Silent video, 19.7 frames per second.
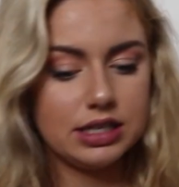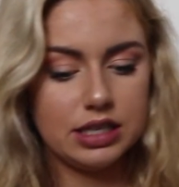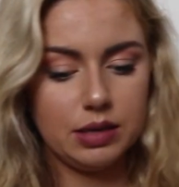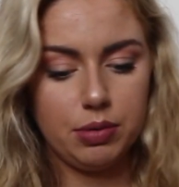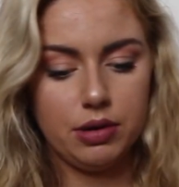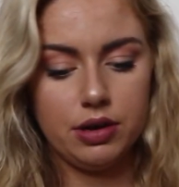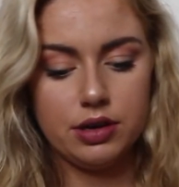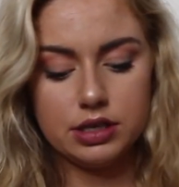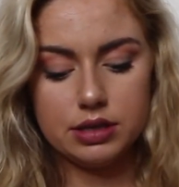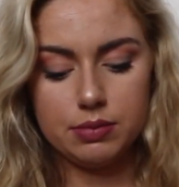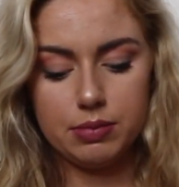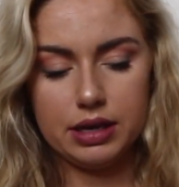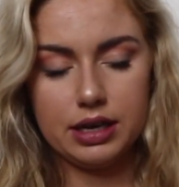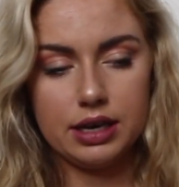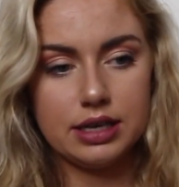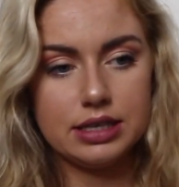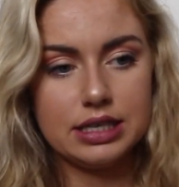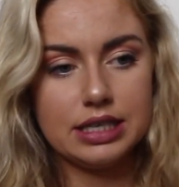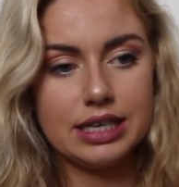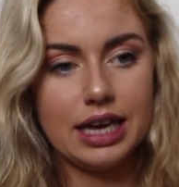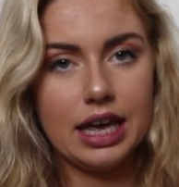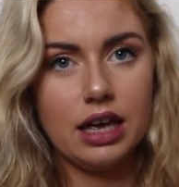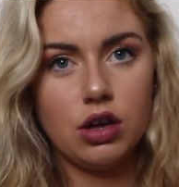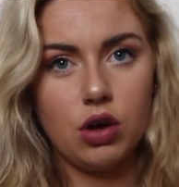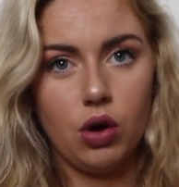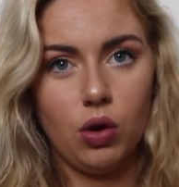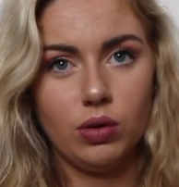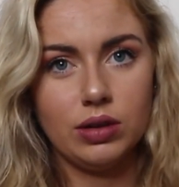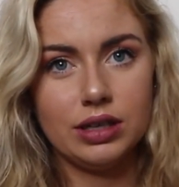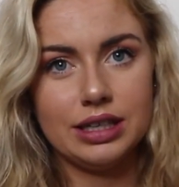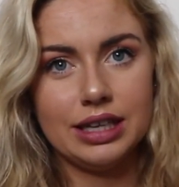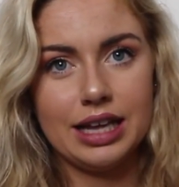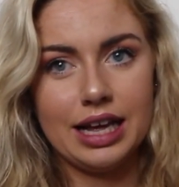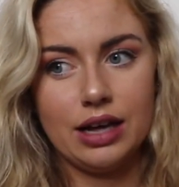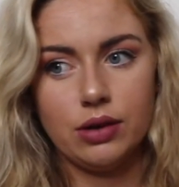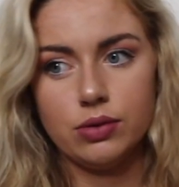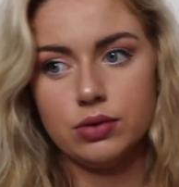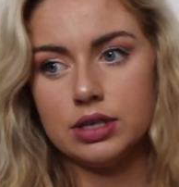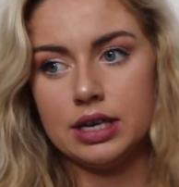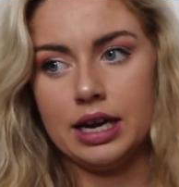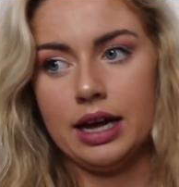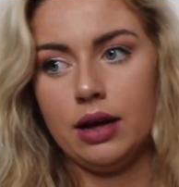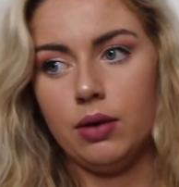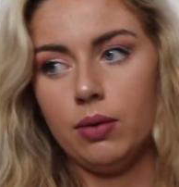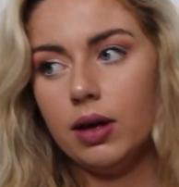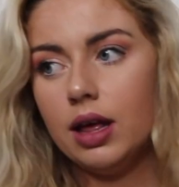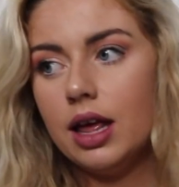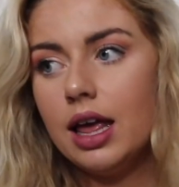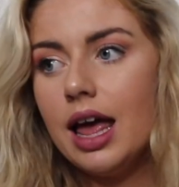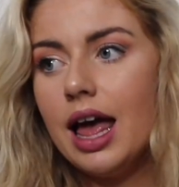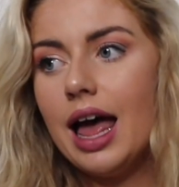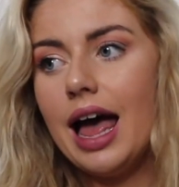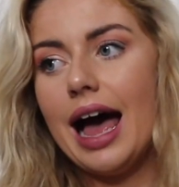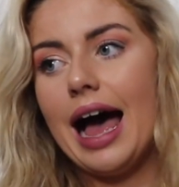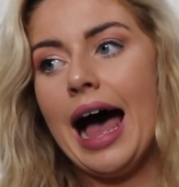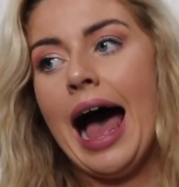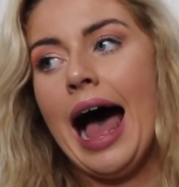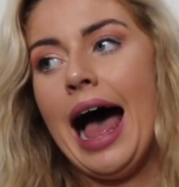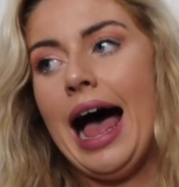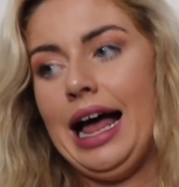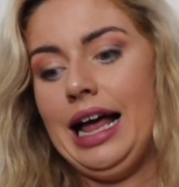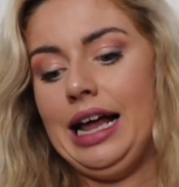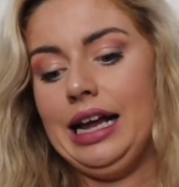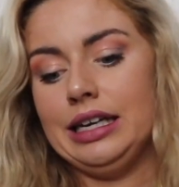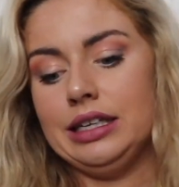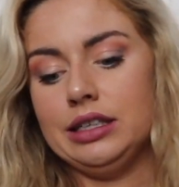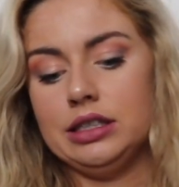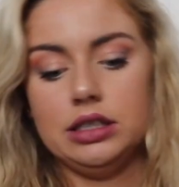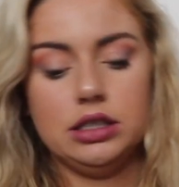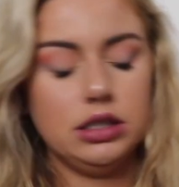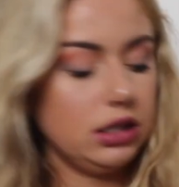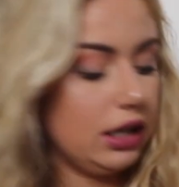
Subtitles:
slippers because it's getting cold in the house now. And